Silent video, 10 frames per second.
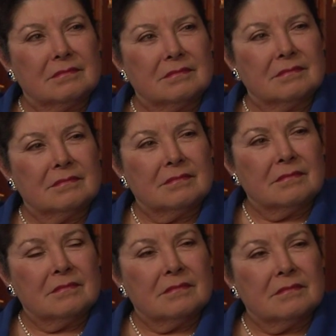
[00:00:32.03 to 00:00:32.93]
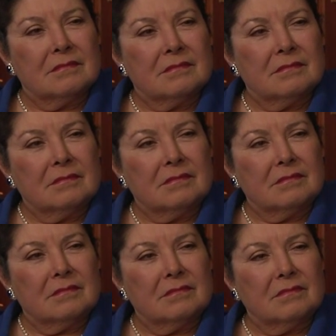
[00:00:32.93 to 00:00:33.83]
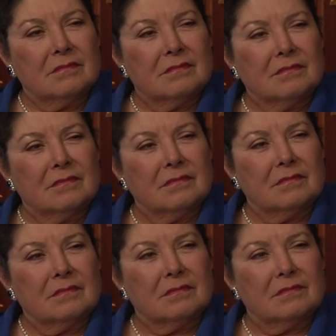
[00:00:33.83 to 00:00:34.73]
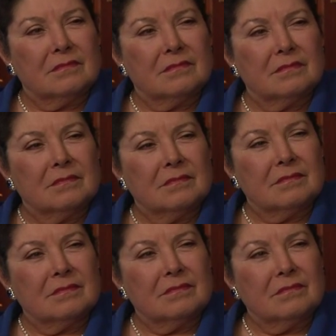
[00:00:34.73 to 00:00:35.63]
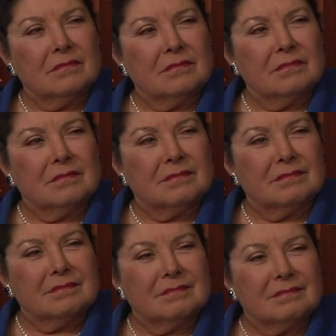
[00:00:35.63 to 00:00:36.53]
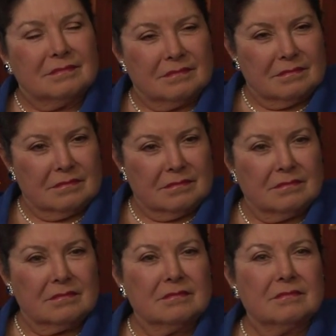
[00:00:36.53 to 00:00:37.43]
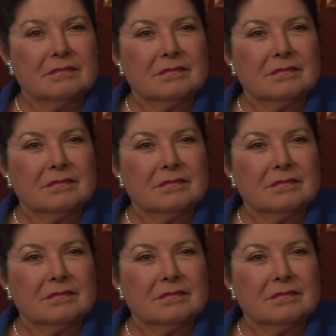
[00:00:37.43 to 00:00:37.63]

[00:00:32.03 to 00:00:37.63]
This person isn't speaking.